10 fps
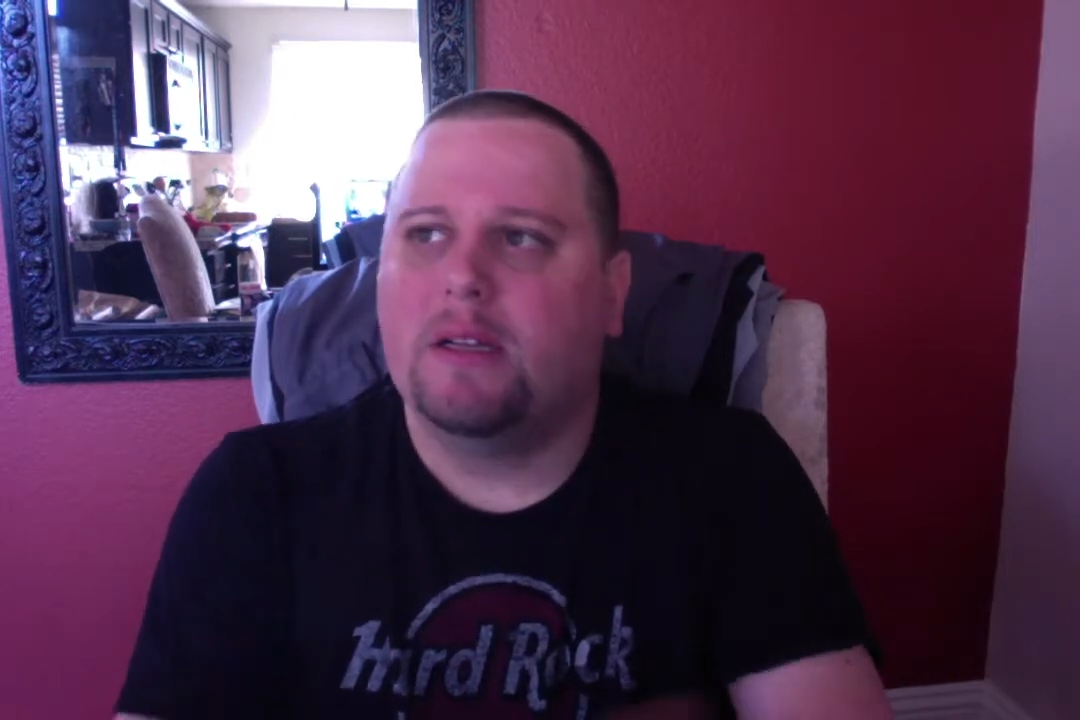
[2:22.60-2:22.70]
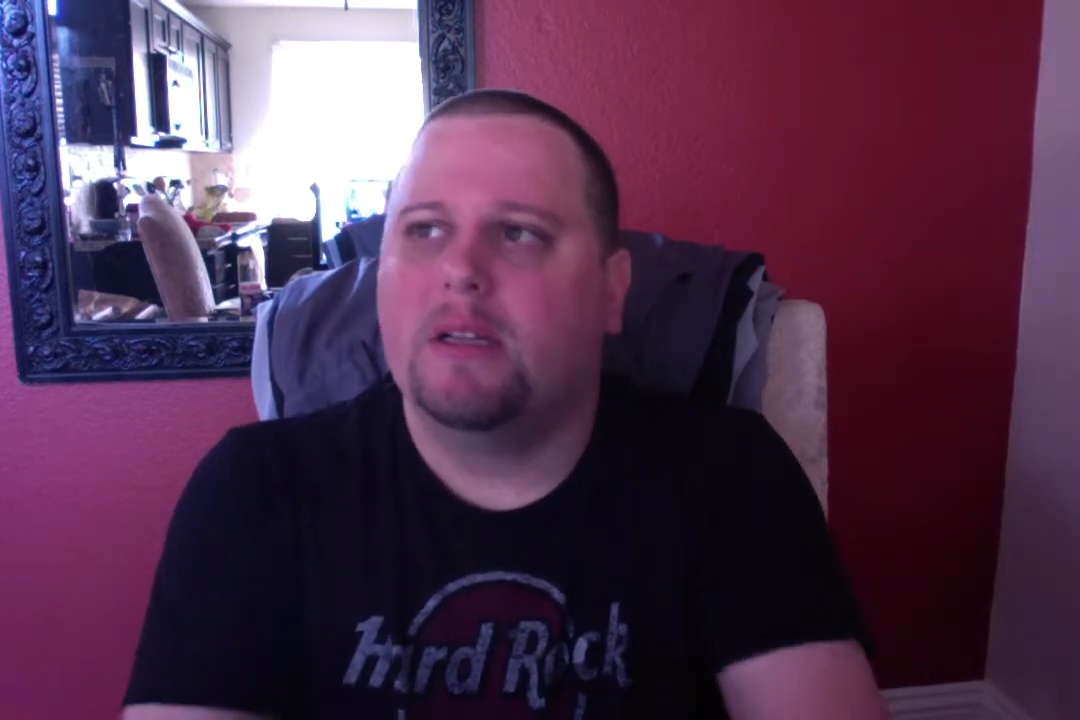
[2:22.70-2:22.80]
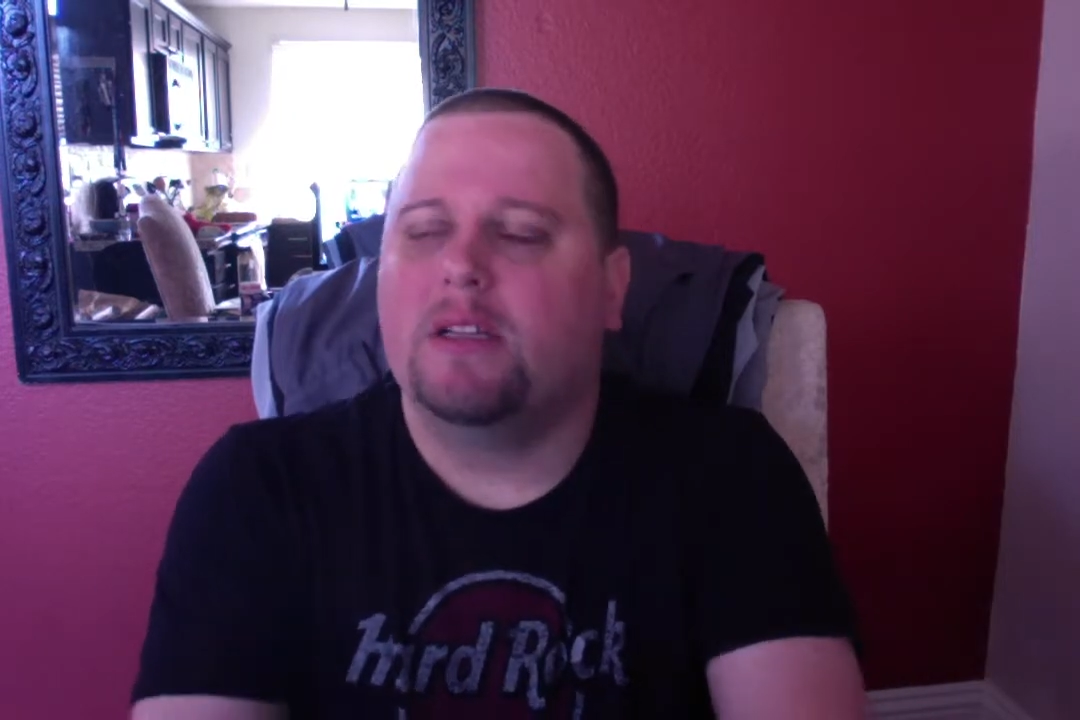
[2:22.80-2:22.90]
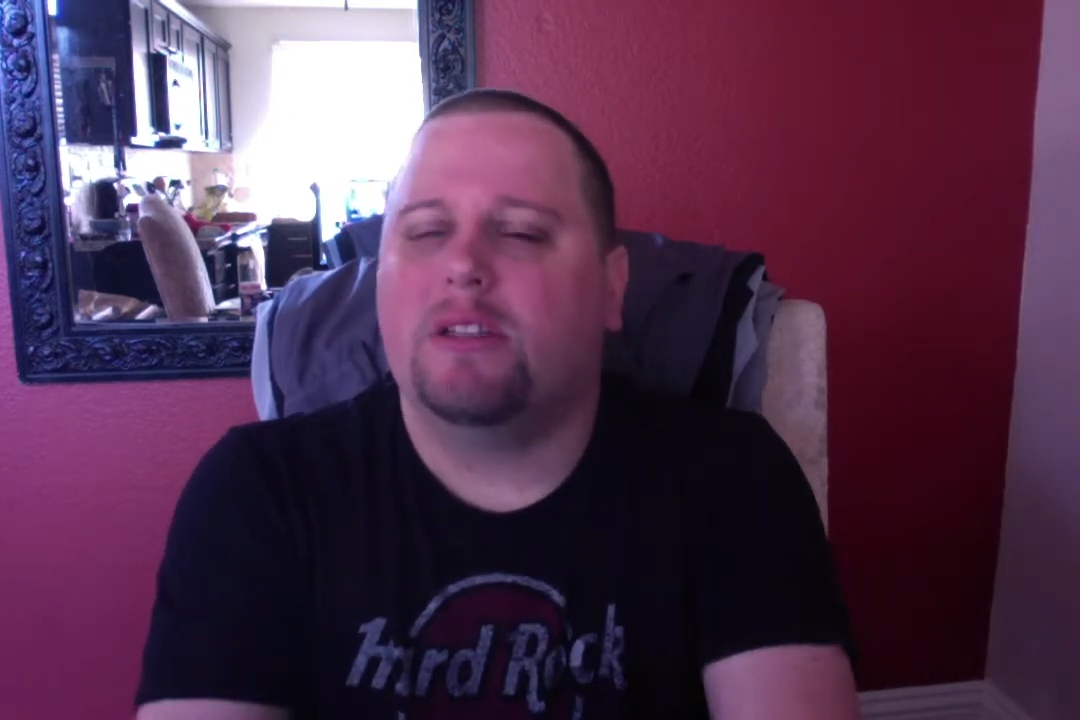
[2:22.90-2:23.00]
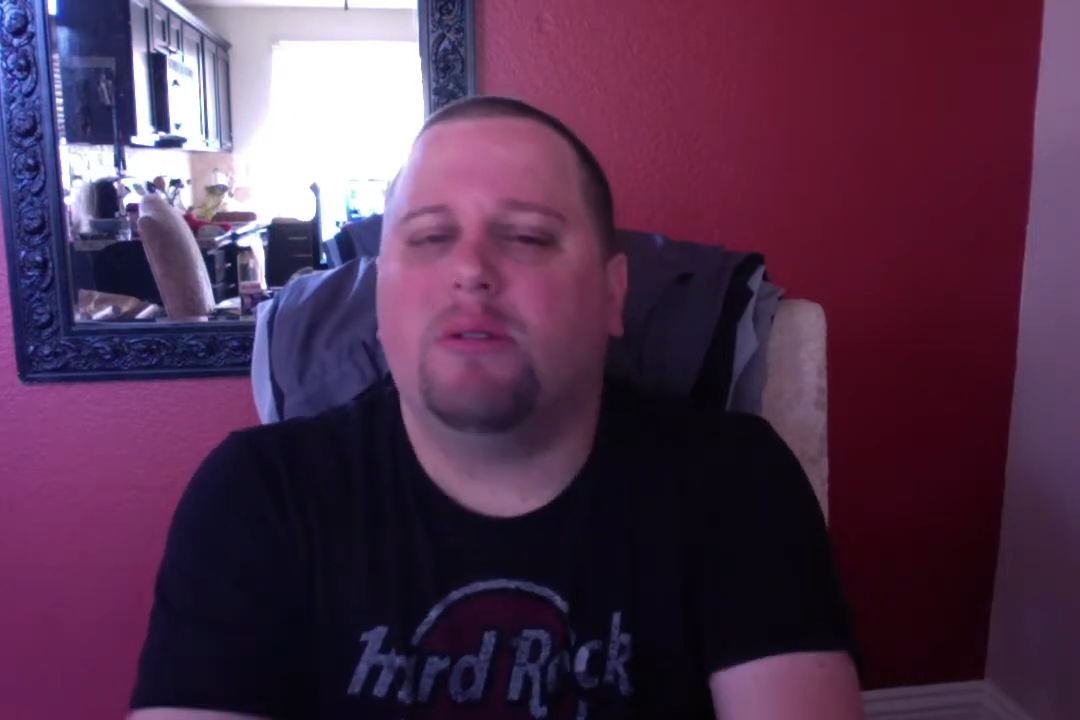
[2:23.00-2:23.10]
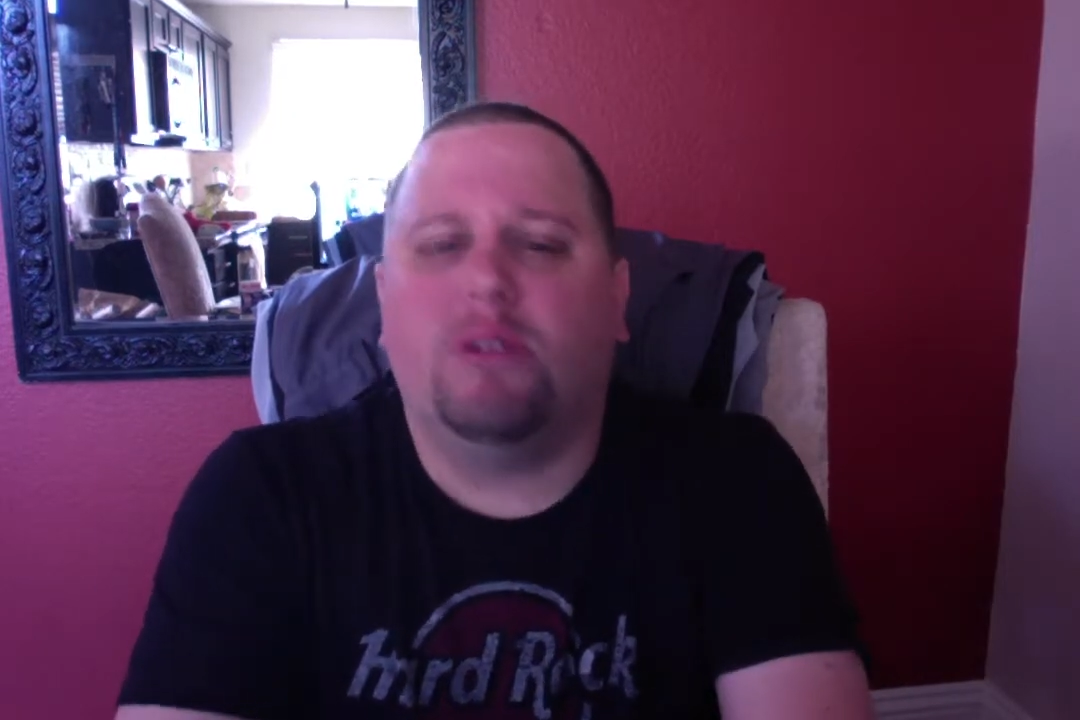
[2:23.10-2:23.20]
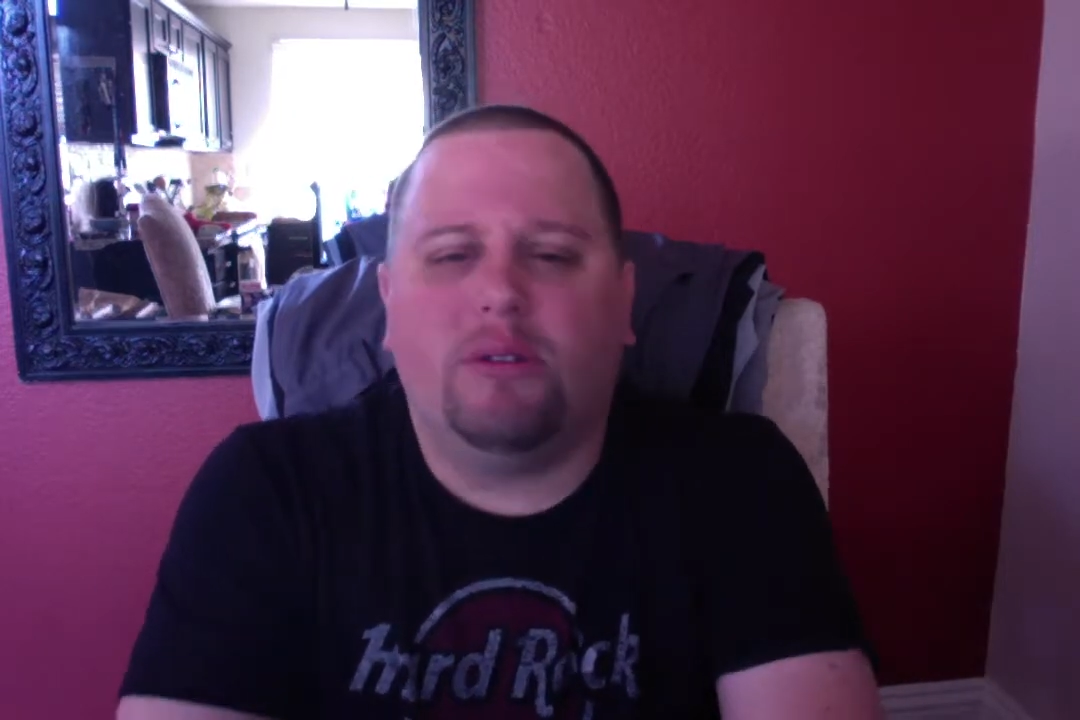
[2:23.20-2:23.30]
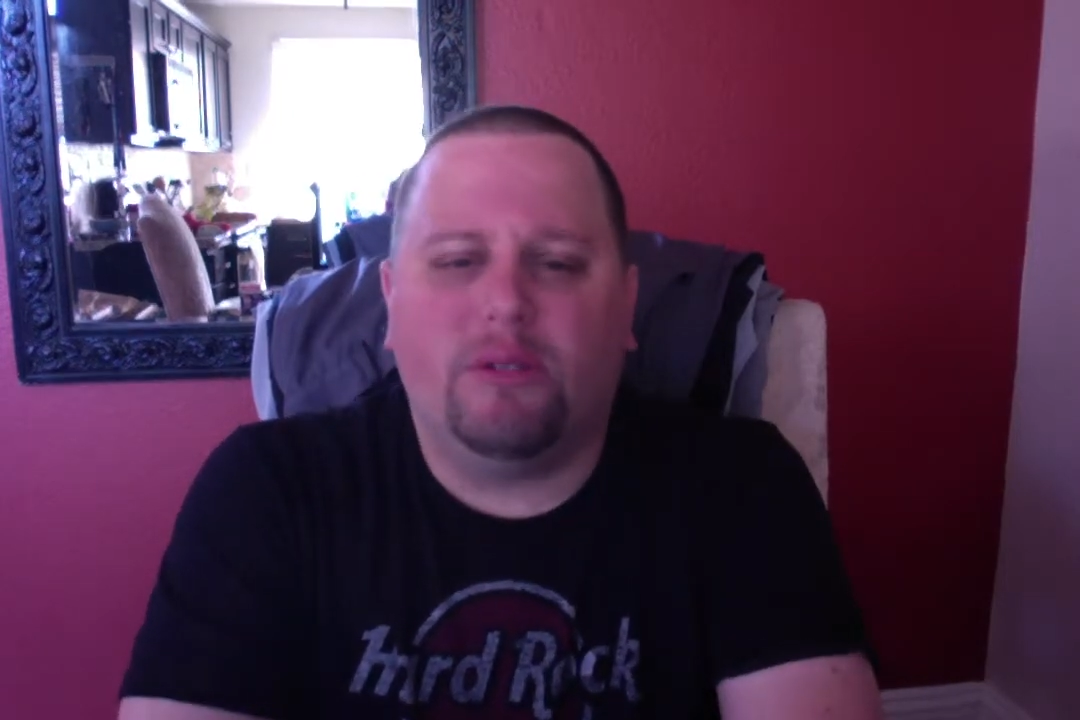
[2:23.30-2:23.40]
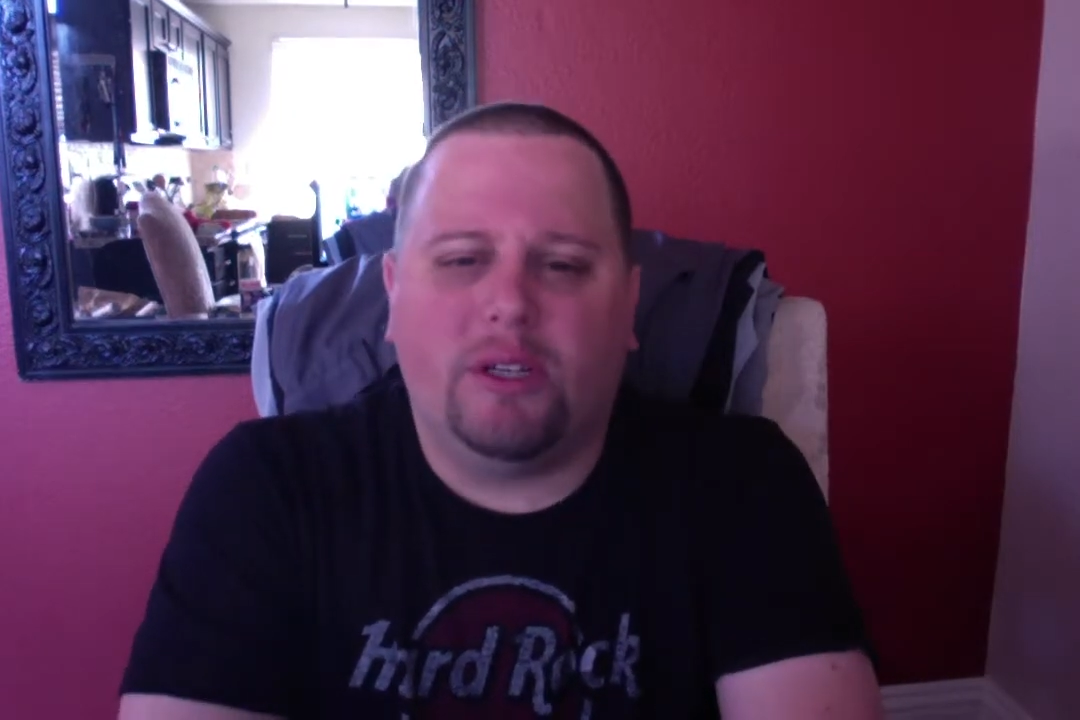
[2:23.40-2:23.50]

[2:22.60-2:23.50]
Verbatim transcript: so girls